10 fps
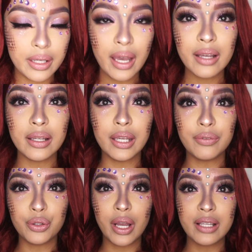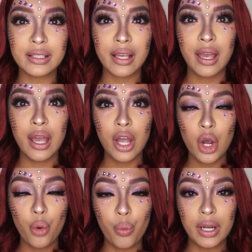yeah, if you guys
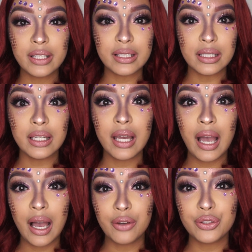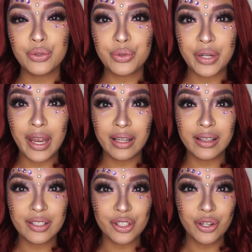want to see how to
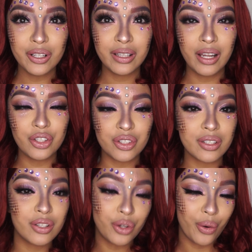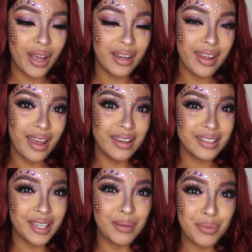create this look, then just go ahead
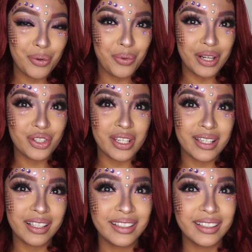and keep watching.